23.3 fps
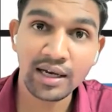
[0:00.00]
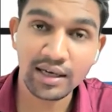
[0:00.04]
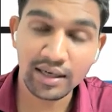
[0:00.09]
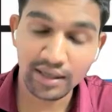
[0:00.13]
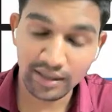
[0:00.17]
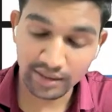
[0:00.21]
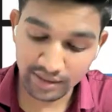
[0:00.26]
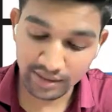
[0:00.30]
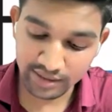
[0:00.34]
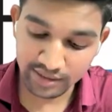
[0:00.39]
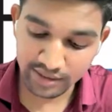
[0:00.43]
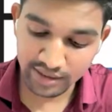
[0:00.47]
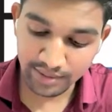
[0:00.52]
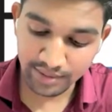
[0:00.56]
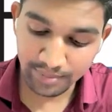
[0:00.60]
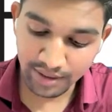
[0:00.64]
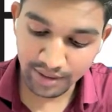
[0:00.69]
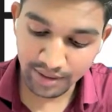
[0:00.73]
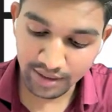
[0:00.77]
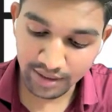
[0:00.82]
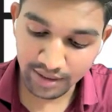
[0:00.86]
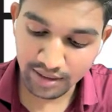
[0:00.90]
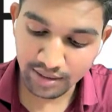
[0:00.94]
it is
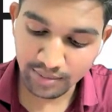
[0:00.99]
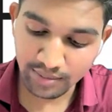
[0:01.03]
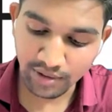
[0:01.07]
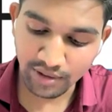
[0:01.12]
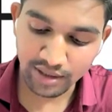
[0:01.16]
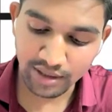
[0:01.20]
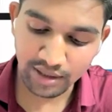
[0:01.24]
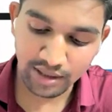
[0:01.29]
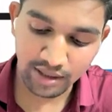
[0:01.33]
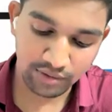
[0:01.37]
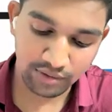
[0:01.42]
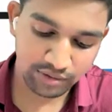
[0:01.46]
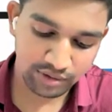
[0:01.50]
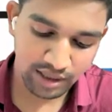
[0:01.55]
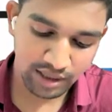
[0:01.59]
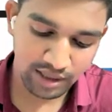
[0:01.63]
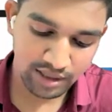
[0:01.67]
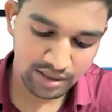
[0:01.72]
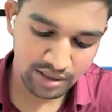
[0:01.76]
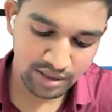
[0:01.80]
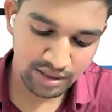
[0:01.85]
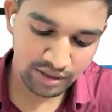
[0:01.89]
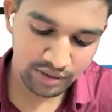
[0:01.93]
difficult for an
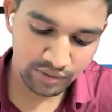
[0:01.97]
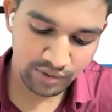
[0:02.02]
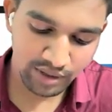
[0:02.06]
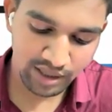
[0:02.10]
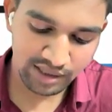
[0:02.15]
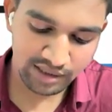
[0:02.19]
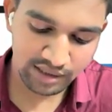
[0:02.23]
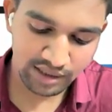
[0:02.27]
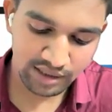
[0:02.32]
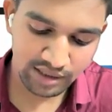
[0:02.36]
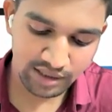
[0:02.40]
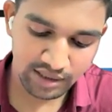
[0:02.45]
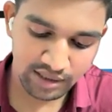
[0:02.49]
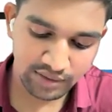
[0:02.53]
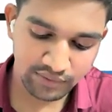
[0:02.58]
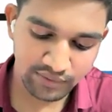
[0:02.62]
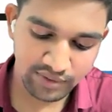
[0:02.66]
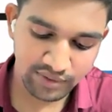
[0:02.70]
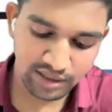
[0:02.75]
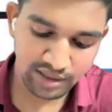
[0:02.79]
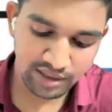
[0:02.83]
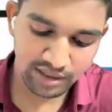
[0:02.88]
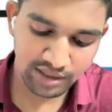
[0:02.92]
outsider to ascertain
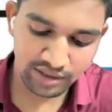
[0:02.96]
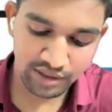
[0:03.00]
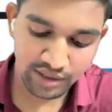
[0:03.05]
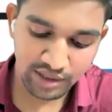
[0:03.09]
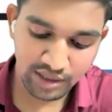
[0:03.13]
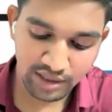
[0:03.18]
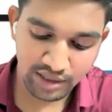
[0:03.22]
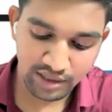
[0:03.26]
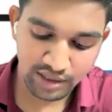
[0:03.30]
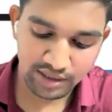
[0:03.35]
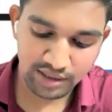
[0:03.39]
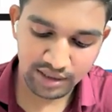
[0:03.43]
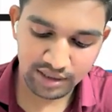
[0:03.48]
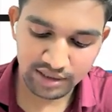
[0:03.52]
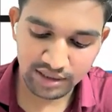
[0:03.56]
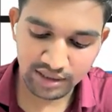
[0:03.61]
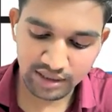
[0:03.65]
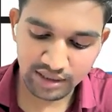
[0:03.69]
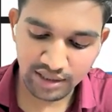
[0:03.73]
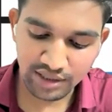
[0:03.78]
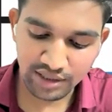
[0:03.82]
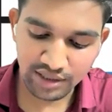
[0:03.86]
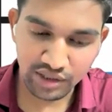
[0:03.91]
whether the
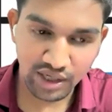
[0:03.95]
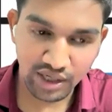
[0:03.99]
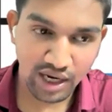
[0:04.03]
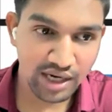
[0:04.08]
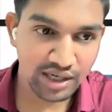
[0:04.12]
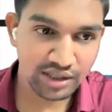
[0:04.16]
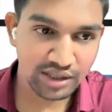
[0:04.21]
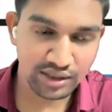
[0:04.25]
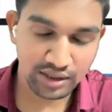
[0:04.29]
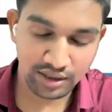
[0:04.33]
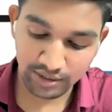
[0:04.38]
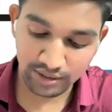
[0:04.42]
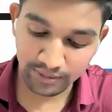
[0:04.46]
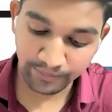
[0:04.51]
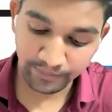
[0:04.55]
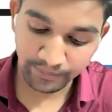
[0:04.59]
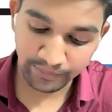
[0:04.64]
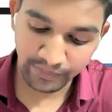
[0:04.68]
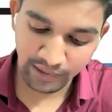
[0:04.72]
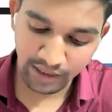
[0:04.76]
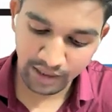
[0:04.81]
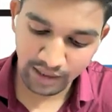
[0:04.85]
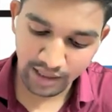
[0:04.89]
necessary sanction
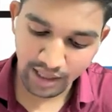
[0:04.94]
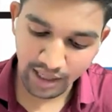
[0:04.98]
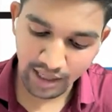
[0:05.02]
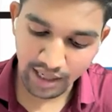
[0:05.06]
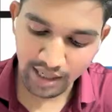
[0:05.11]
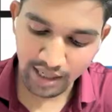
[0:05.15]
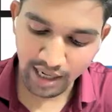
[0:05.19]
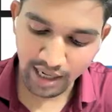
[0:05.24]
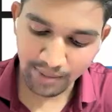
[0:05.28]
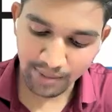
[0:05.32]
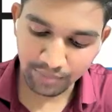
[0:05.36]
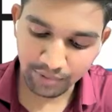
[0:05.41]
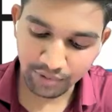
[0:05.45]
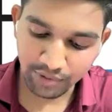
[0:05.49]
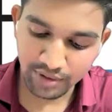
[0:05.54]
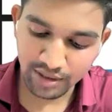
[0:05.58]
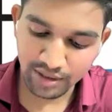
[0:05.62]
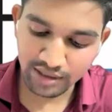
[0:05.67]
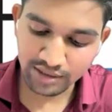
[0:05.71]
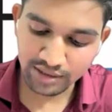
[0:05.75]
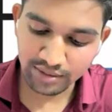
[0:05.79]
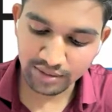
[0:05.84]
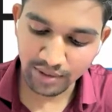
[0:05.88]
and
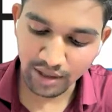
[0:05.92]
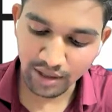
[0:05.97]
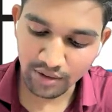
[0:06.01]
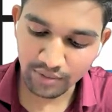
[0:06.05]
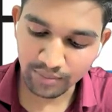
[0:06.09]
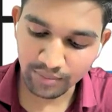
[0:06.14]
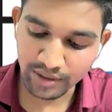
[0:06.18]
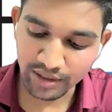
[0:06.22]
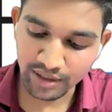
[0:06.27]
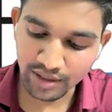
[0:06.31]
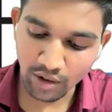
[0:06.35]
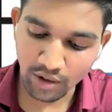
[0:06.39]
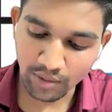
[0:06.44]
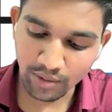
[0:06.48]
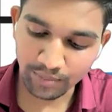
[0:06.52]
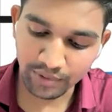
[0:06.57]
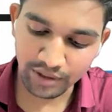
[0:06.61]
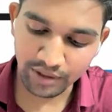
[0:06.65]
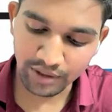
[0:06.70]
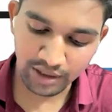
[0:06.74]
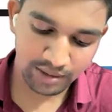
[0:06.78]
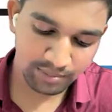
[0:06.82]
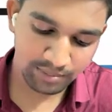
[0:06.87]
approvals have been
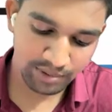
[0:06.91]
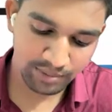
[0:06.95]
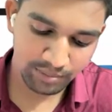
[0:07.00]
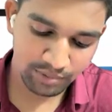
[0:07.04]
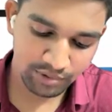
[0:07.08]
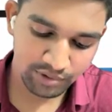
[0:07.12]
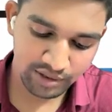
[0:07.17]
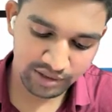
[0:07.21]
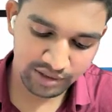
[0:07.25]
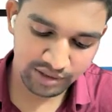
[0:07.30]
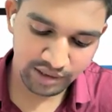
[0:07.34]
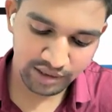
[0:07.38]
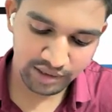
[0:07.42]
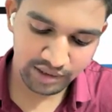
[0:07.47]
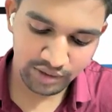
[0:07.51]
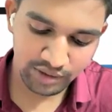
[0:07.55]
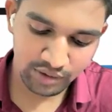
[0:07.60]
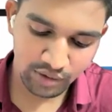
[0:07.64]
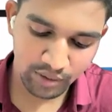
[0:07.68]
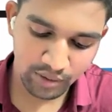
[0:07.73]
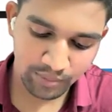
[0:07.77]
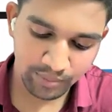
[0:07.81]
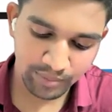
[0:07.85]
obtained before a
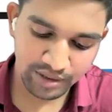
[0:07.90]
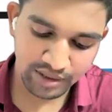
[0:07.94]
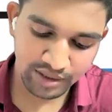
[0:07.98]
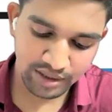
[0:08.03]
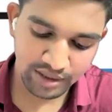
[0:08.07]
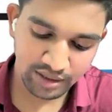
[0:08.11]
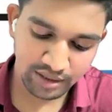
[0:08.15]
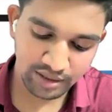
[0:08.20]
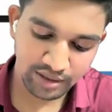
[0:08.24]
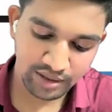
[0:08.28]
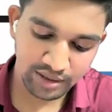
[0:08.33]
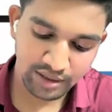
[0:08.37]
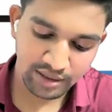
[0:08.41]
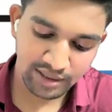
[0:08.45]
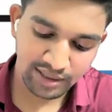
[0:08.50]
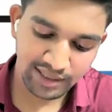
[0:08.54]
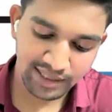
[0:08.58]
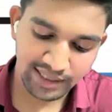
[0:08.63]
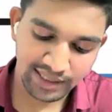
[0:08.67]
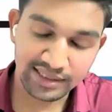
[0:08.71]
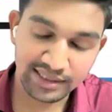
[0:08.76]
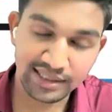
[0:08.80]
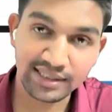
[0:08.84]
certain officer
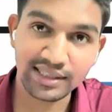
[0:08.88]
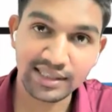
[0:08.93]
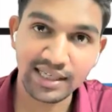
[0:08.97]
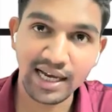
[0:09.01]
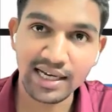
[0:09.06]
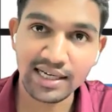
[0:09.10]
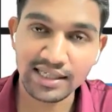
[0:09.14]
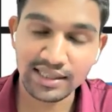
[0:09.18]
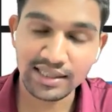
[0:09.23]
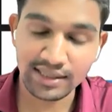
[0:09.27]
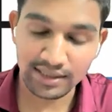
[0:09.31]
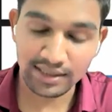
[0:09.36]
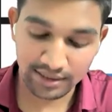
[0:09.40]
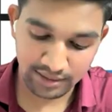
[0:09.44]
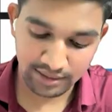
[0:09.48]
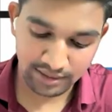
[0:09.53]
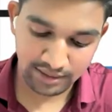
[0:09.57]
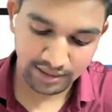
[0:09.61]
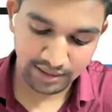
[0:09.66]
exercises